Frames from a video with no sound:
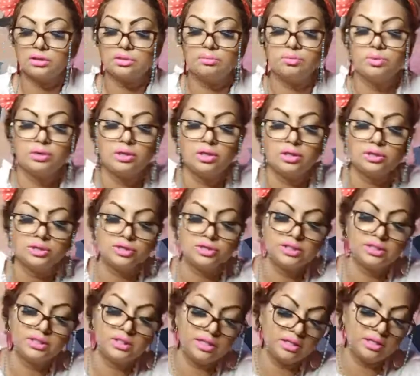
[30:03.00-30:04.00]

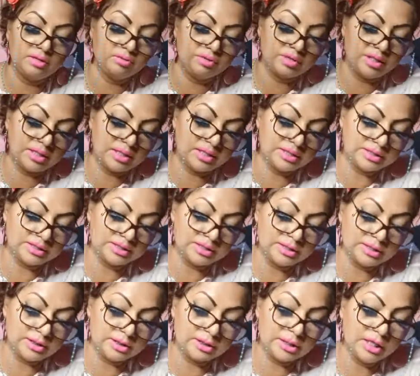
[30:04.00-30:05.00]
Moonology and everything else
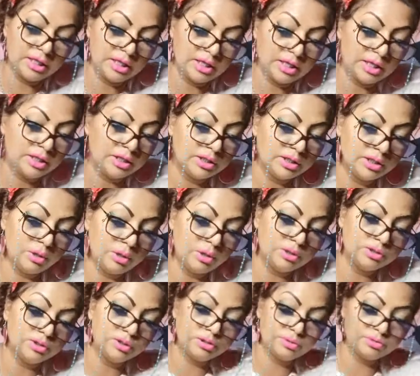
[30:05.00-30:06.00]
says.
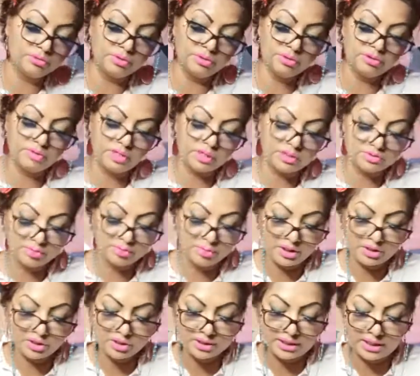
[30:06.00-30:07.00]
You're due for a
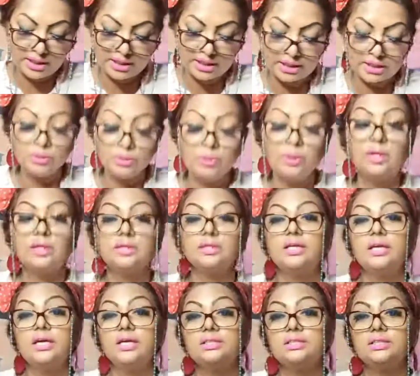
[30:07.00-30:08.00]
transformation, darling.
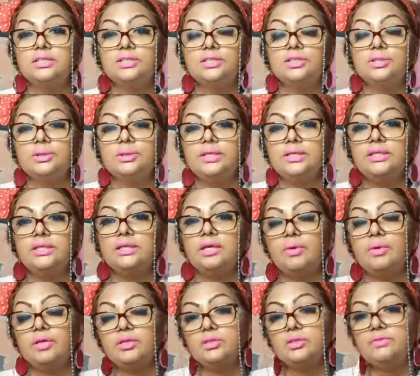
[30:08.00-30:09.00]
The answers you need are
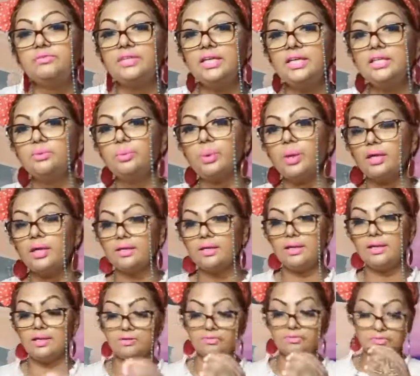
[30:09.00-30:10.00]
coming. So if things were
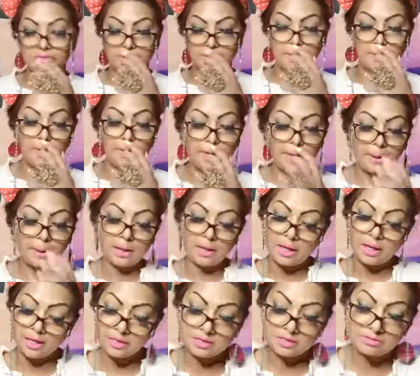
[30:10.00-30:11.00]
unclear for you,
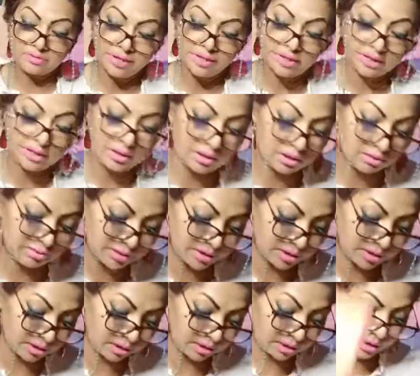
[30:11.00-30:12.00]
it's very clear over
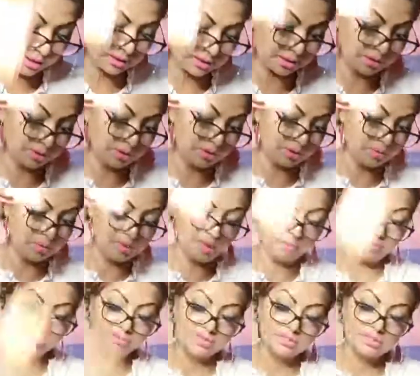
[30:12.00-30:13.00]
here. Things are going to
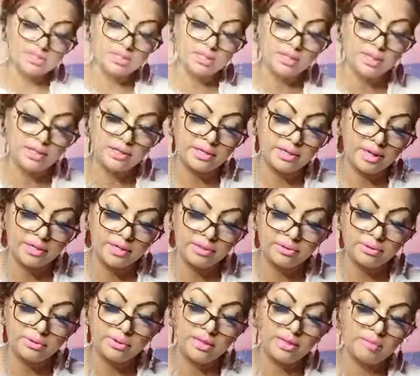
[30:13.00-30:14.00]
become crystal clear and you're
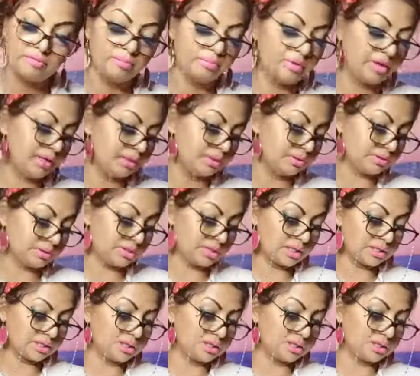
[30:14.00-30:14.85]
going to have a brand new start